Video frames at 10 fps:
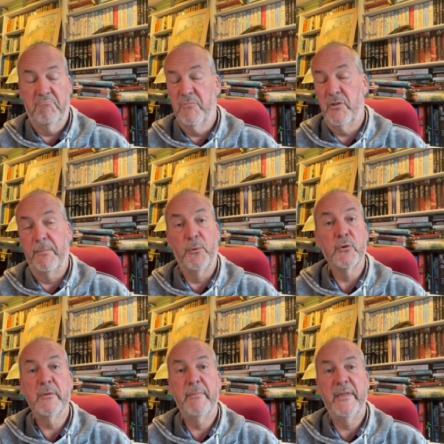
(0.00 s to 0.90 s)

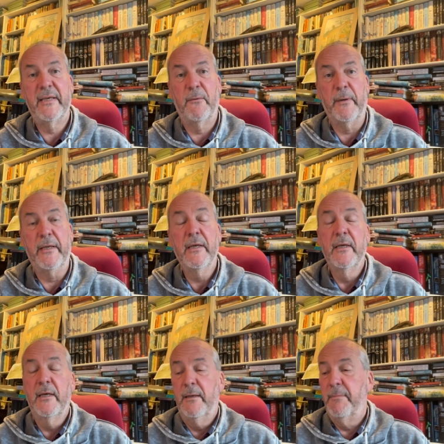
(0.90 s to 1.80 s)
supported me that way.
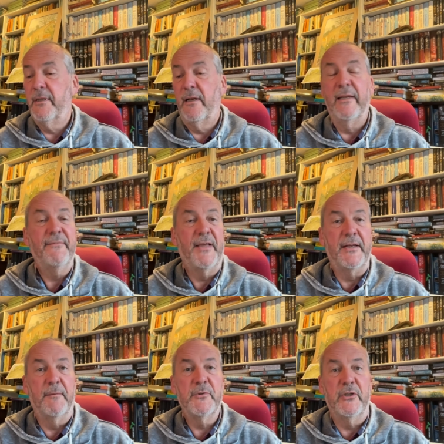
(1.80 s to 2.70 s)
But I leave that
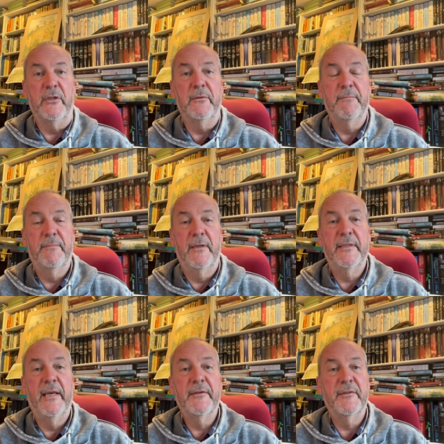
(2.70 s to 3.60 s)
up to you. At
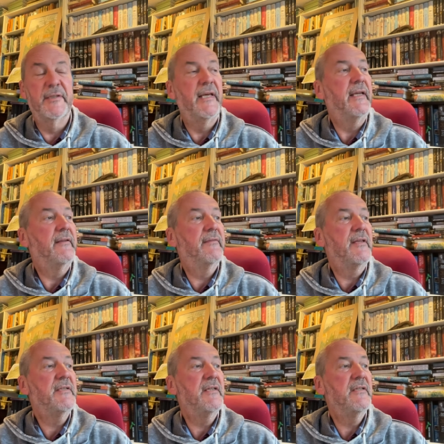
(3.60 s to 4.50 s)
the end of the day,
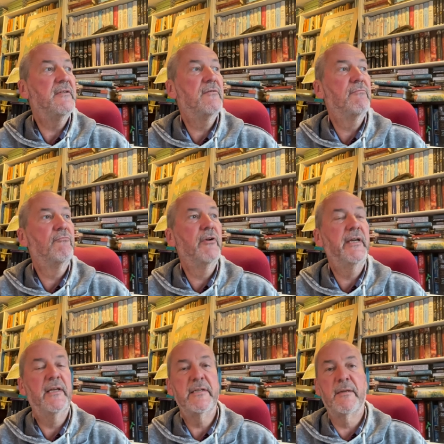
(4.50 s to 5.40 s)
this is
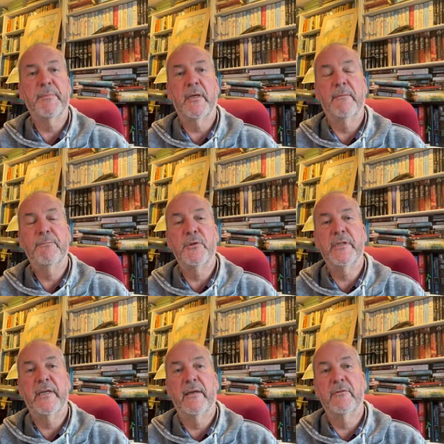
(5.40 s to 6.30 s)
really something I'm
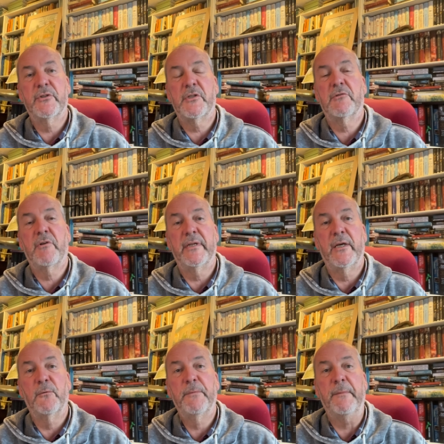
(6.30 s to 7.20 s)
putting out just to try to
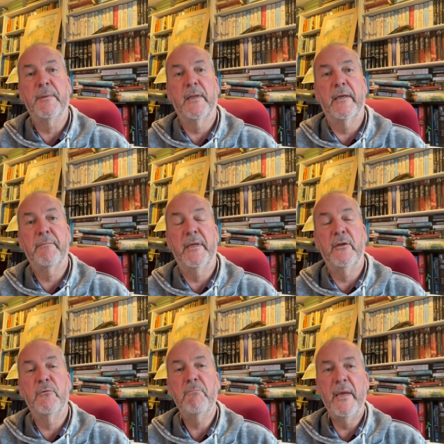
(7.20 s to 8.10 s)
help people like me
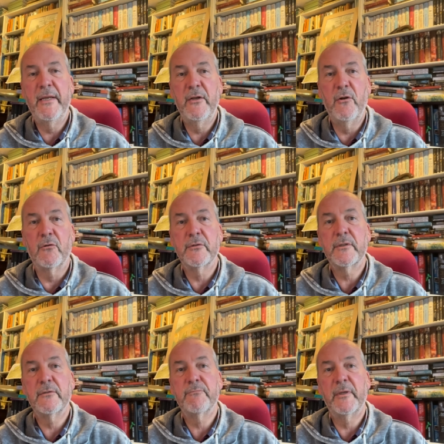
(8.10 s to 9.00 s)
who may not
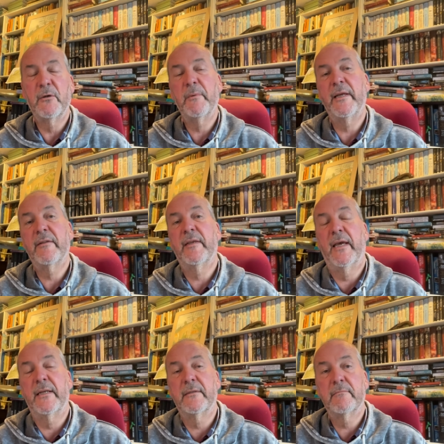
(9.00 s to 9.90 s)
have been aware that they
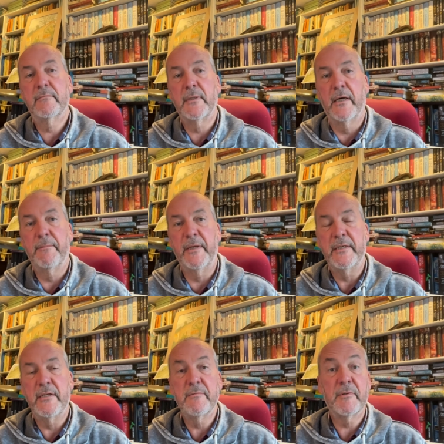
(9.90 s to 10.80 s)
had
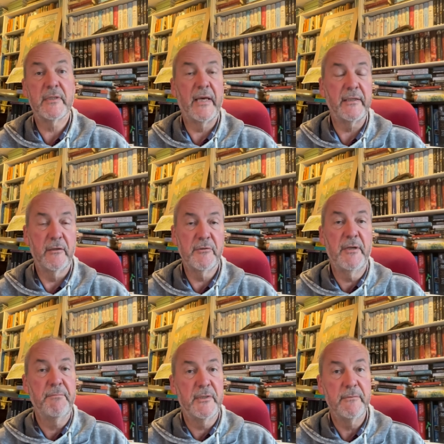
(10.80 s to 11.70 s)
diabetes because they had no
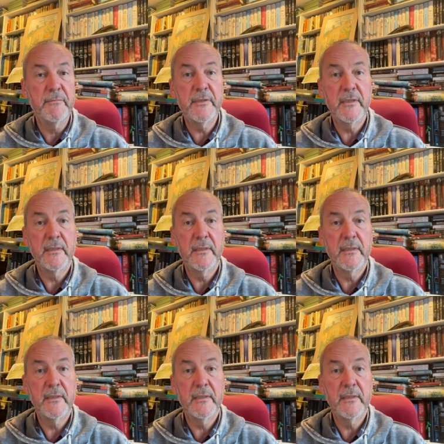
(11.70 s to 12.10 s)
symptoms,